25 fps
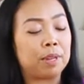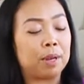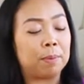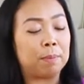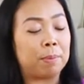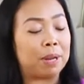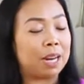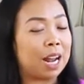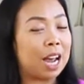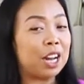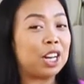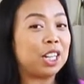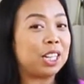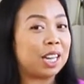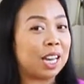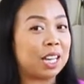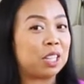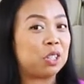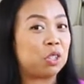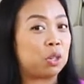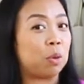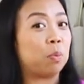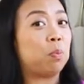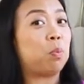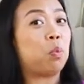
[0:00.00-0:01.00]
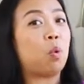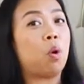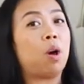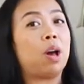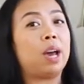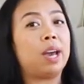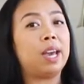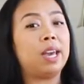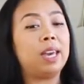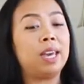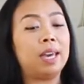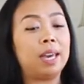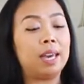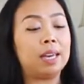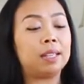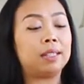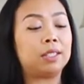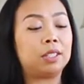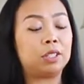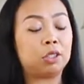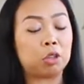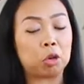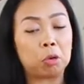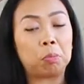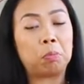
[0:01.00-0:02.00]
Banana ketchup, why?
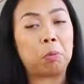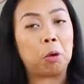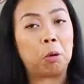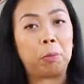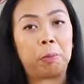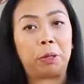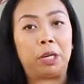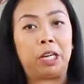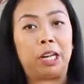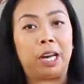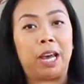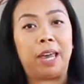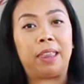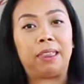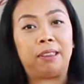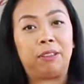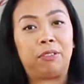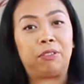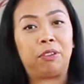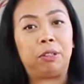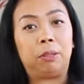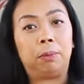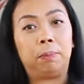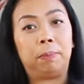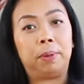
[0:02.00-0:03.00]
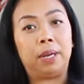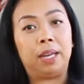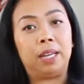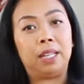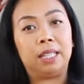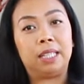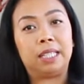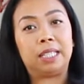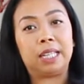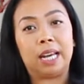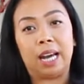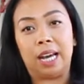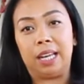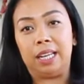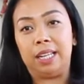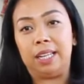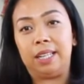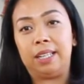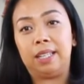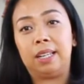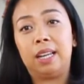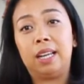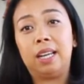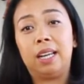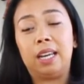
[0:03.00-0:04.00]
It's so popular in the Philippines,
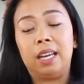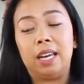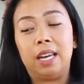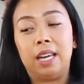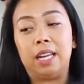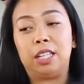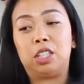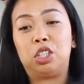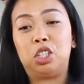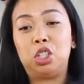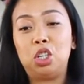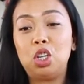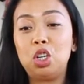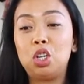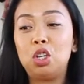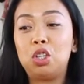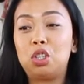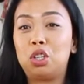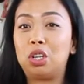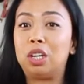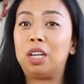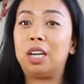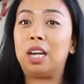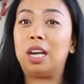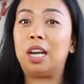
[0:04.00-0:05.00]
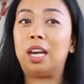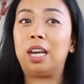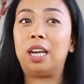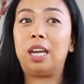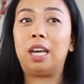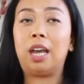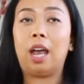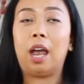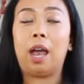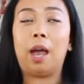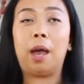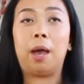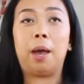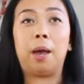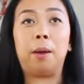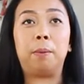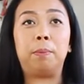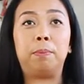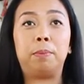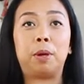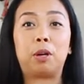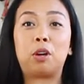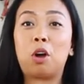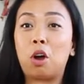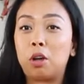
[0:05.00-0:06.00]
and it's usually
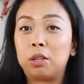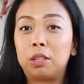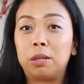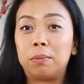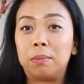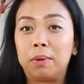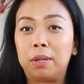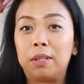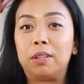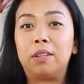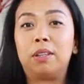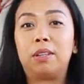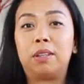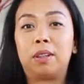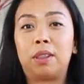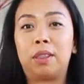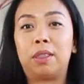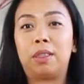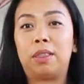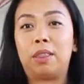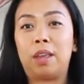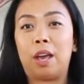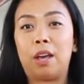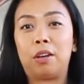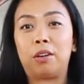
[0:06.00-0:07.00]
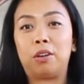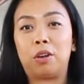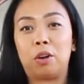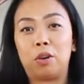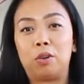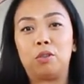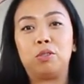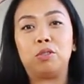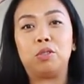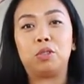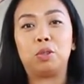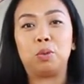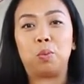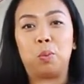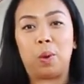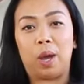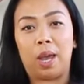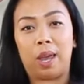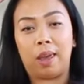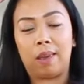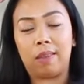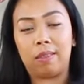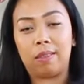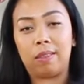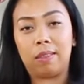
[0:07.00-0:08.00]
a condiment that goes
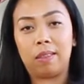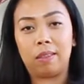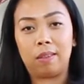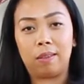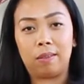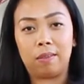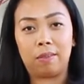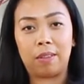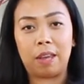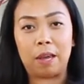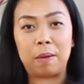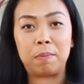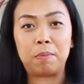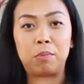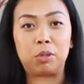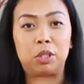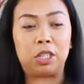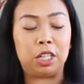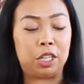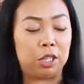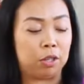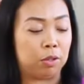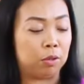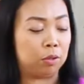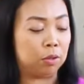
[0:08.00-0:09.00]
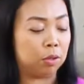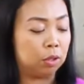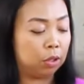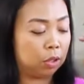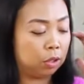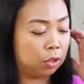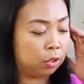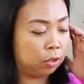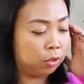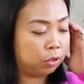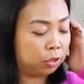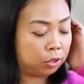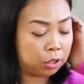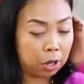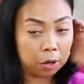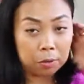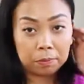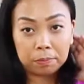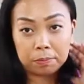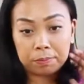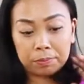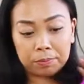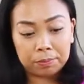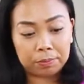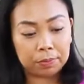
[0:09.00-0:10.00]
with the embutido. So
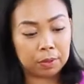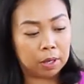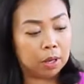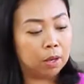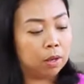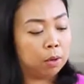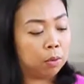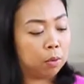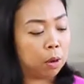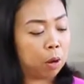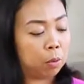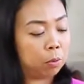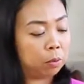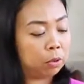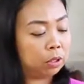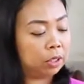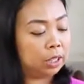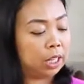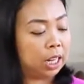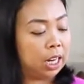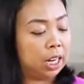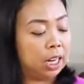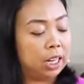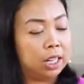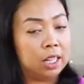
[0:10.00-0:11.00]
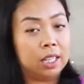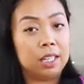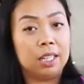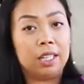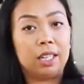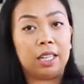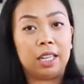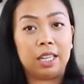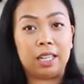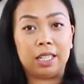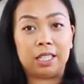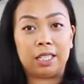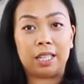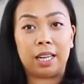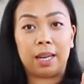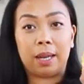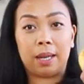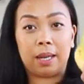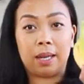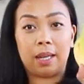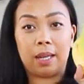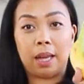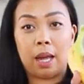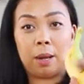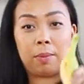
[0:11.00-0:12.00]
what we'll need is
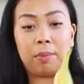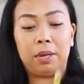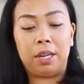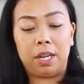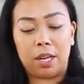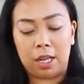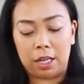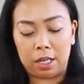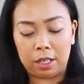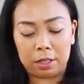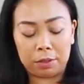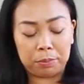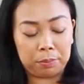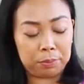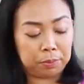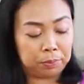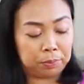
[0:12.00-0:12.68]
a banana,